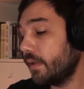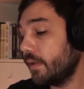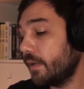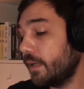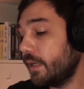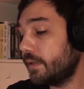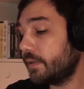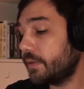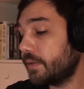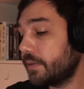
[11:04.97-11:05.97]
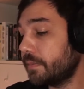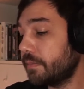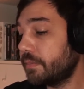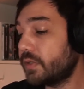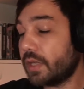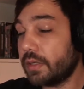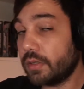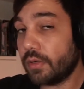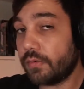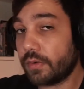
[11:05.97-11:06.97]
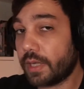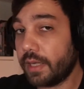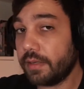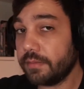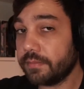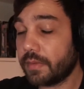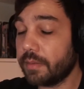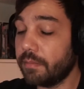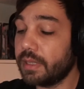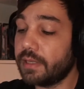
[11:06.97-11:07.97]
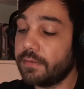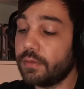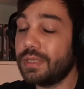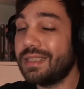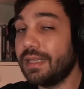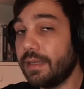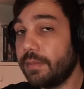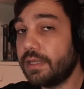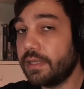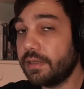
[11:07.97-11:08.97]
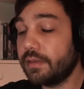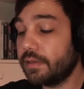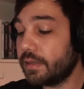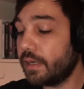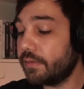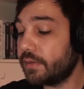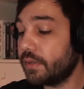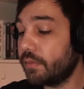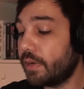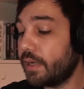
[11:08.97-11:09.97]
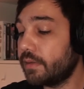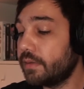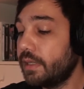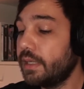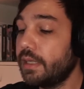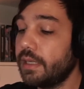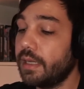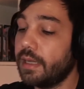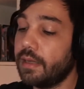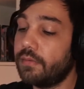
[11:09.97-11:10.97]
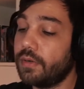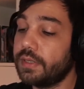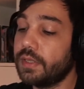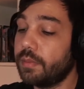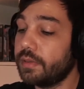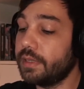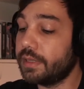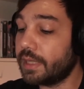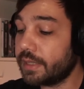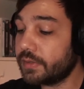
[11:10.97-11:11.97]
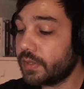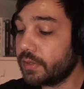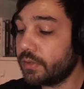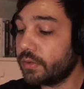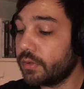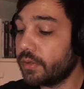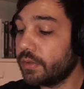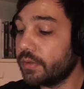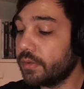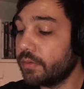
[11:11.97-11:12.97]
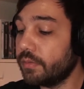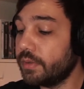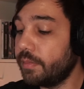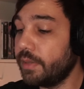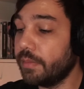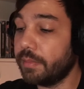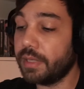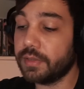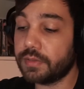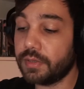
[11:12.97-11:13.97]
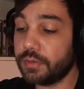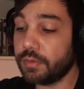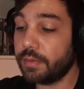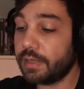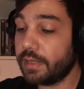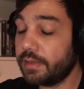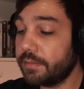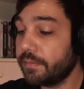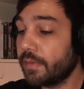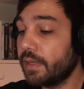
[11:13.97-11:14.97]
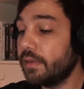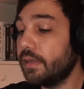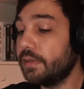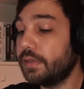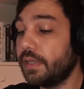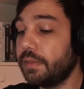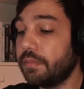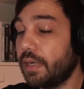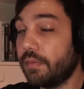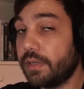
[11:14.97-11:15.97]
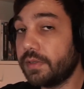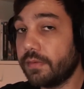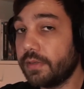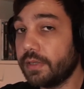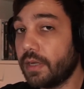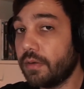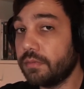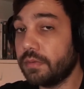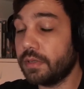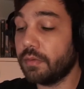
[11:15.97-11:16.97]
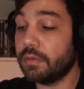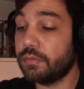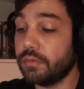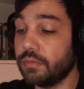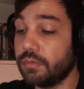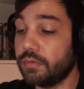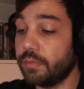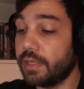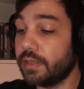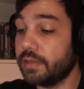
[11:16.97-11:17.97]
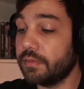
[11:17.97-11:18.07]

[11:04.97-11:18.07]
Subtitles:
It started off okay, but I found it limiting after a while. For example, the text editor would be my biggest issue with it. Let's say I write something down and I want to make it